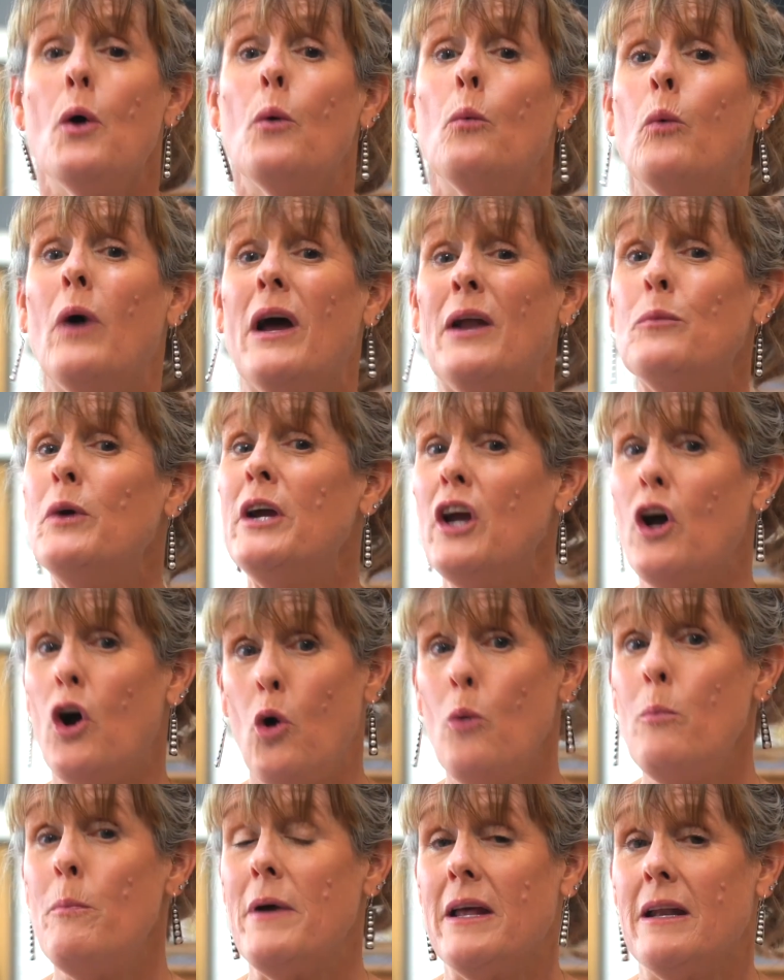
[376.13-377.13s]
When we
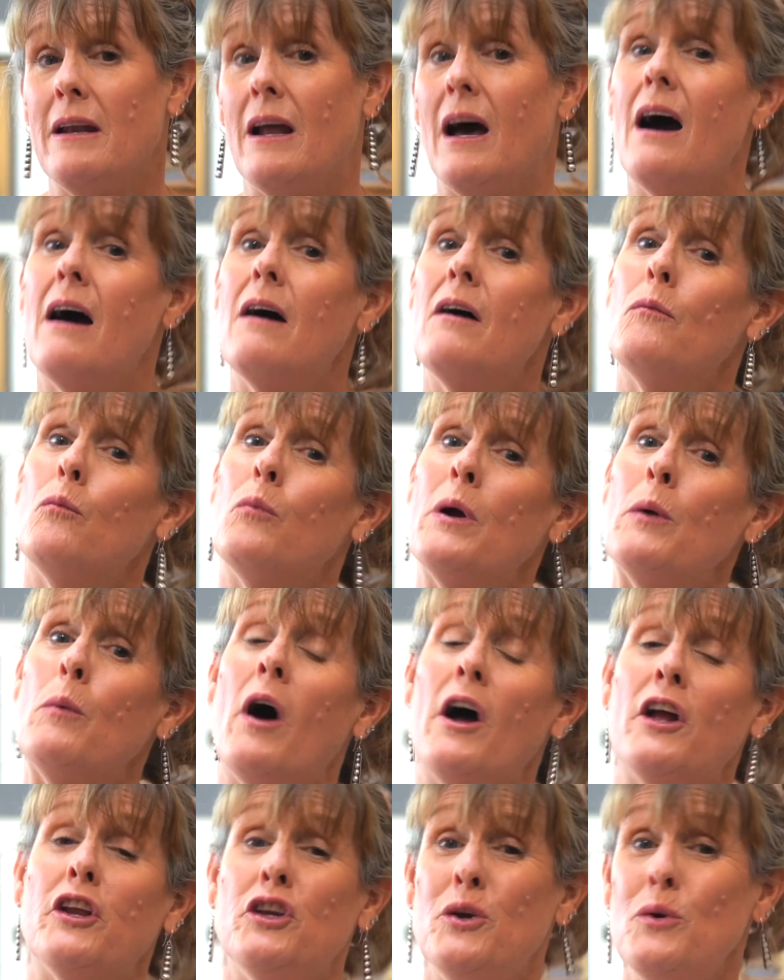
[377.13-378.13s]
open, we
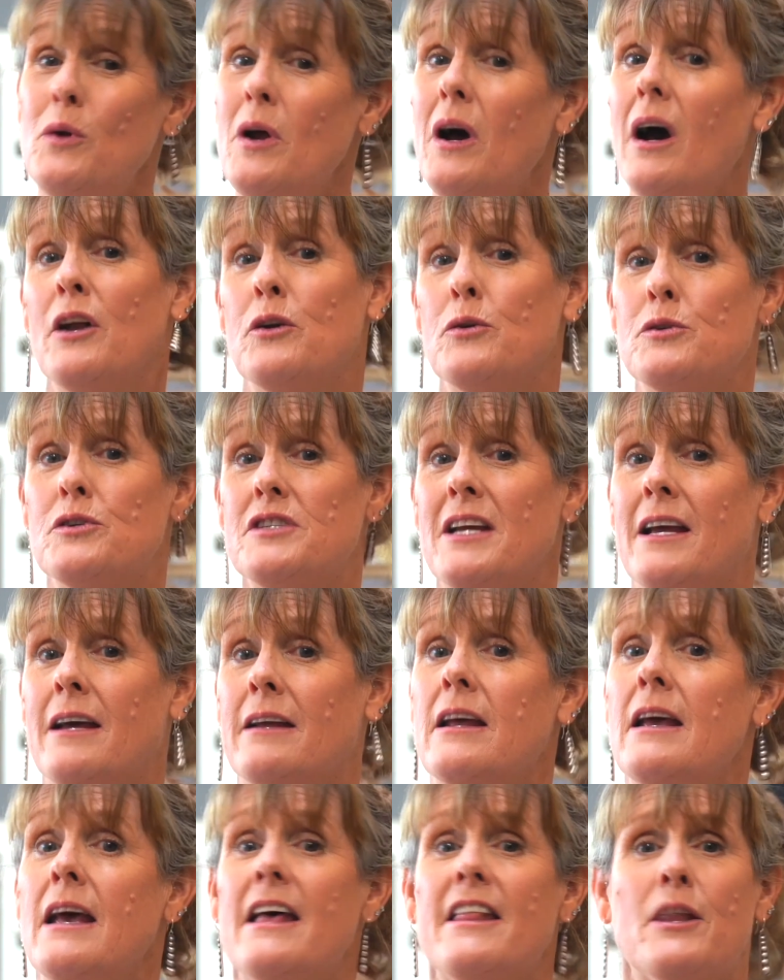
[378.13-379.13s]
want you to
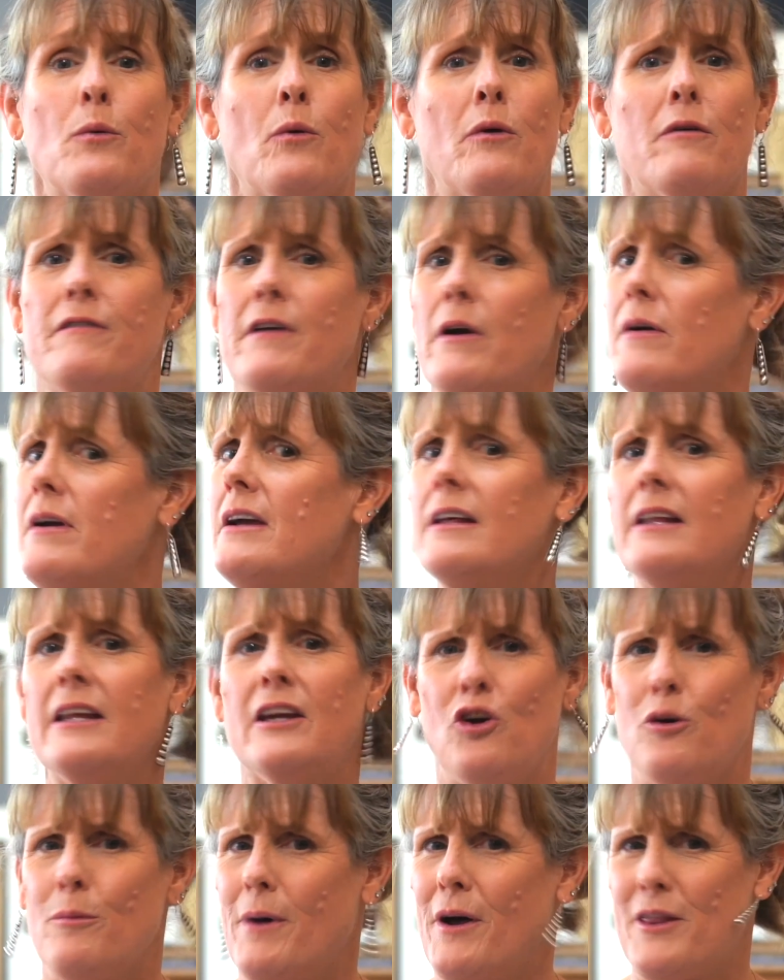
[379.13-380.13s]
understand that we're very
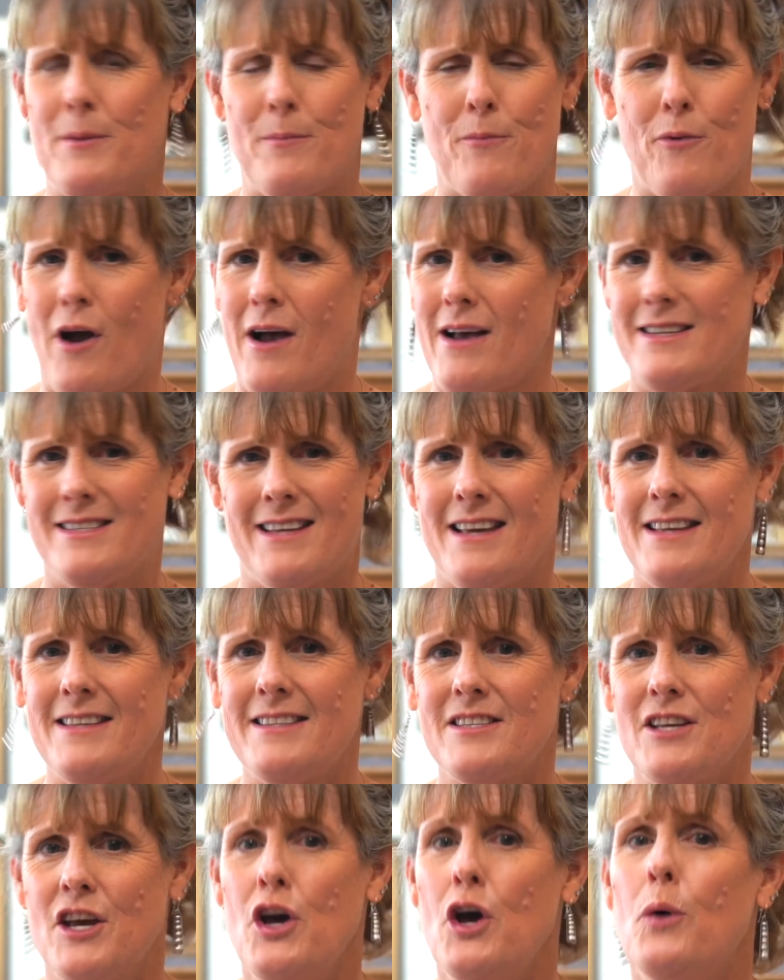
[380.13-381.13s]
clear about the
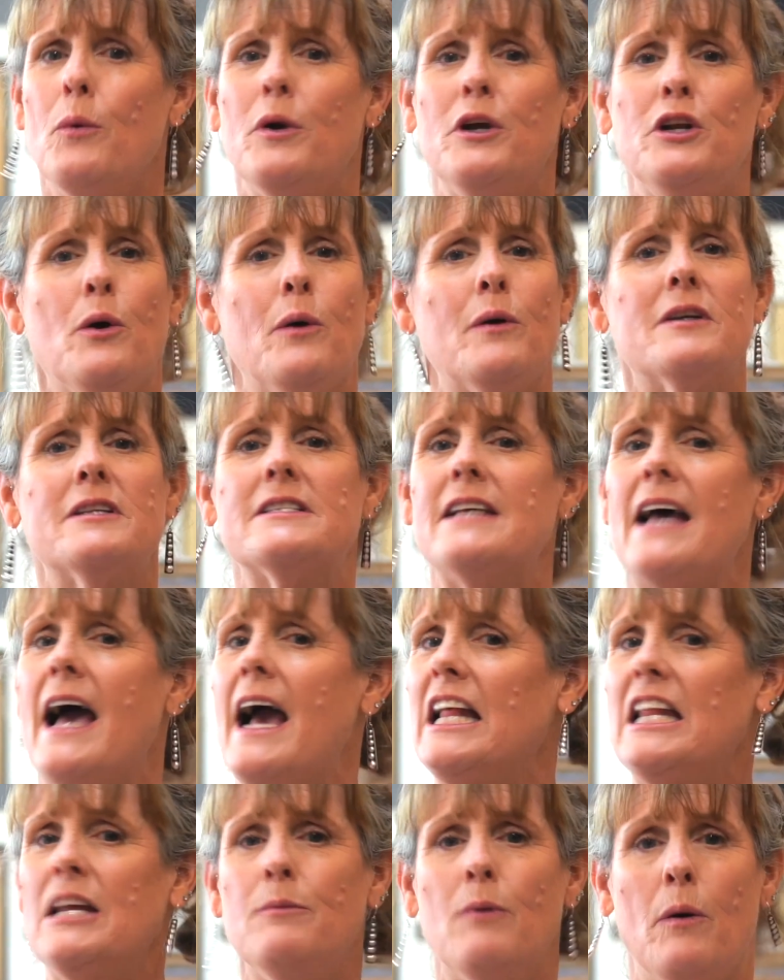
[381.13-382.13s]
process. We know
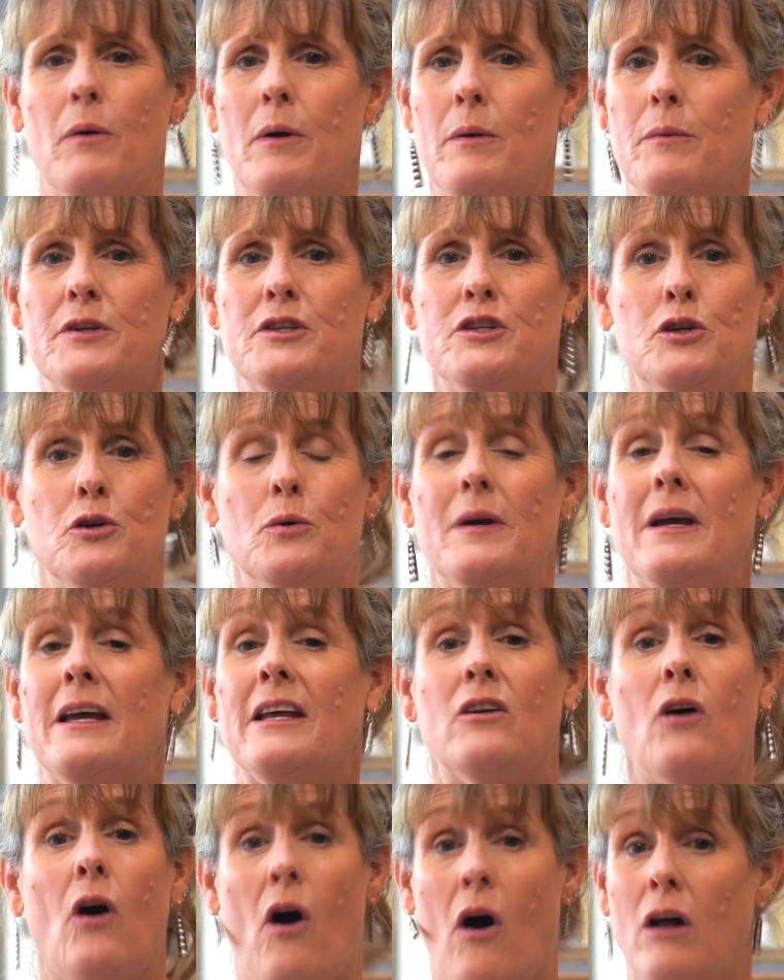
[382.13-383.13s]
exactly what we would do
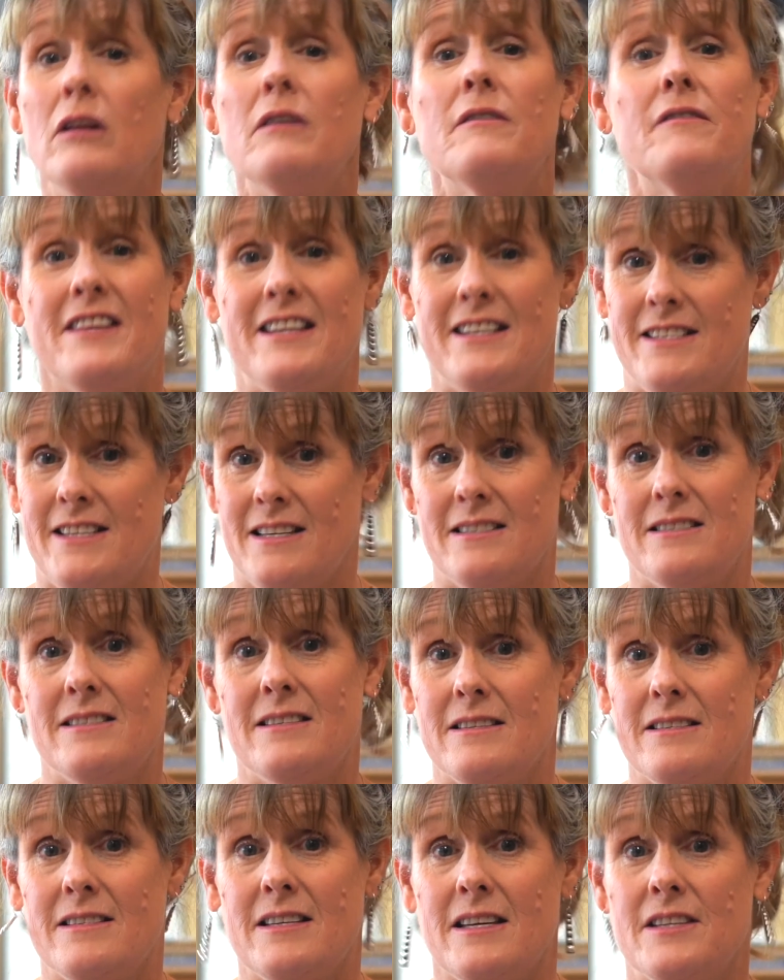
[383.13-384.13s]
in all of these
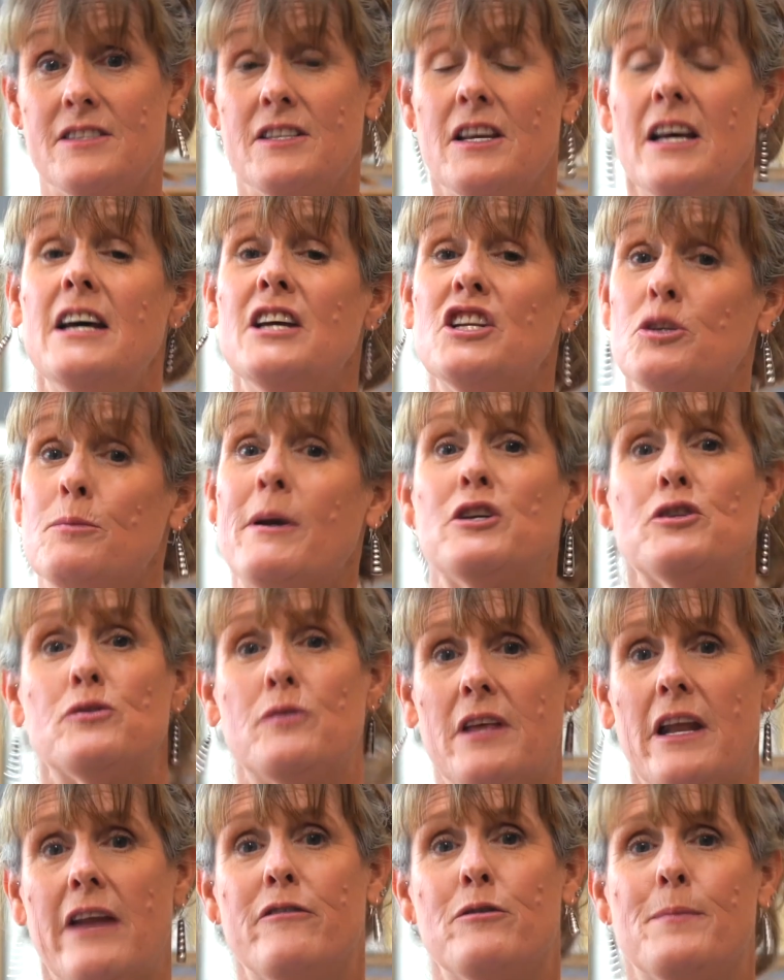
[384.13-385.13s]
instances to make sure
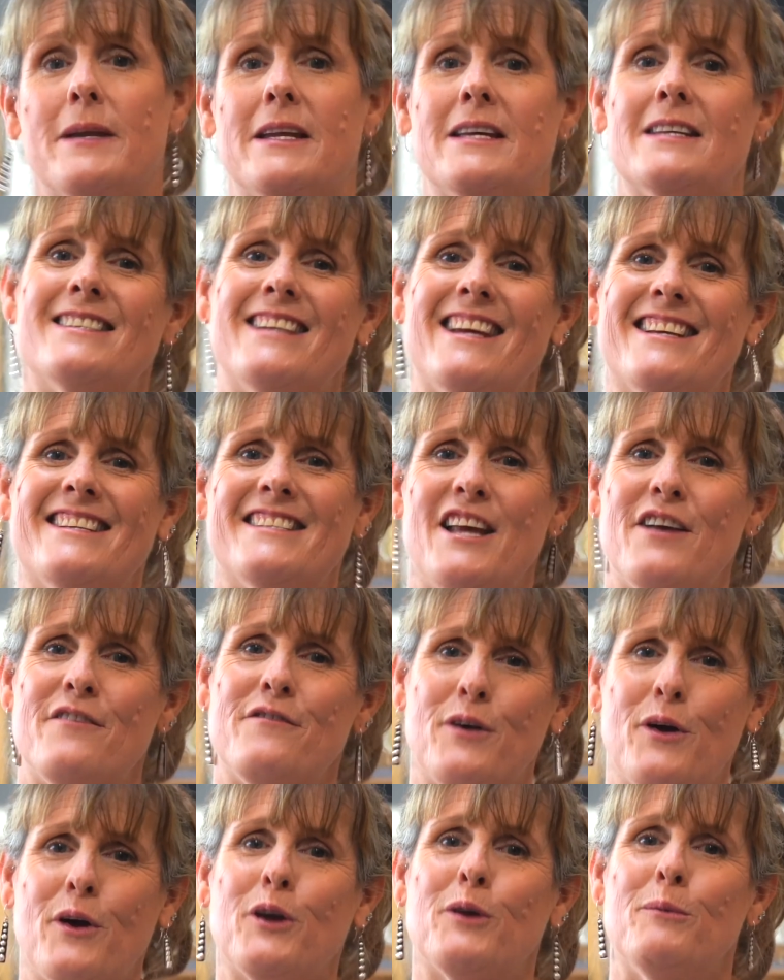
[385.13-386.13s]
that everybody stays safe
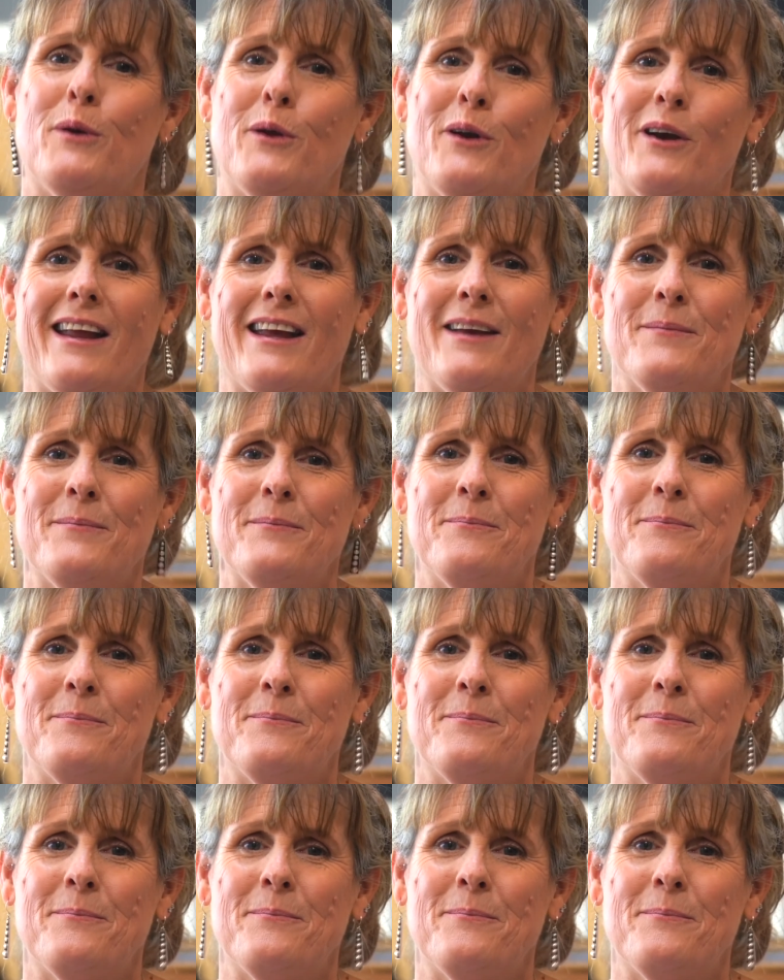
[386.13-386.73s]
in our community.